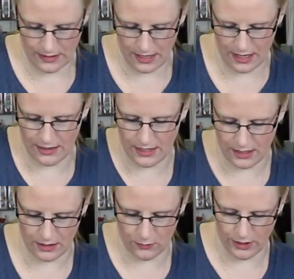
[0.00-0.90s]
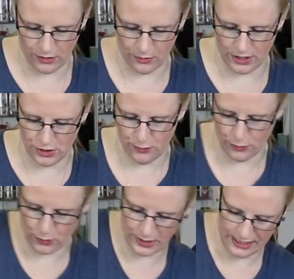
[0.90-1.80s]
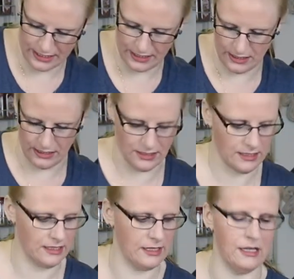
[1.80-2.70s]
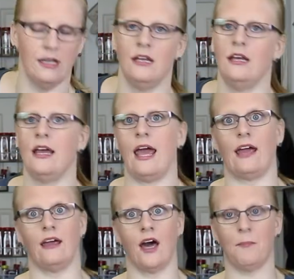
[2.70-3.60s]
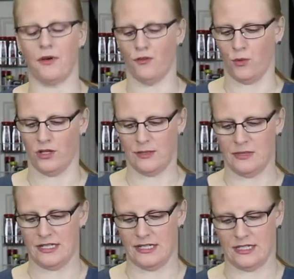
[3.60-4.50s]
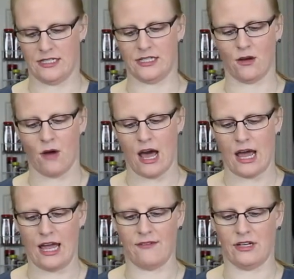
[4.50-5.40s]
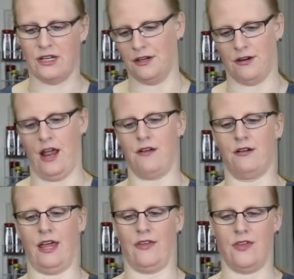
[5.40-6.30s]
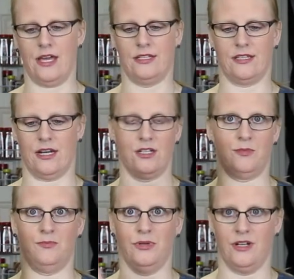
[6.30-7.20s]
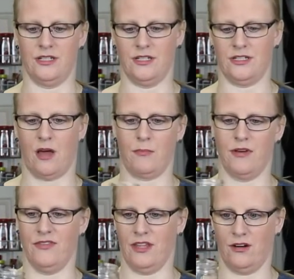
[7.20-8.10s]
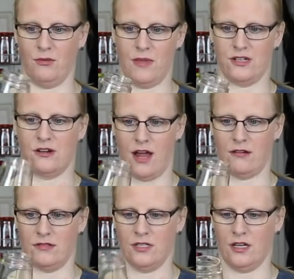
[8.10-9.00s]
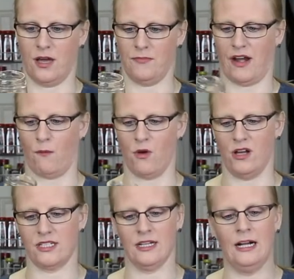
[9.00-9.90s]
And then we are going to pour in a cup of walnut pieces. So I have a nut grinder like this that I just put nuts in the top of, and then it'll measure out to the cup that I want.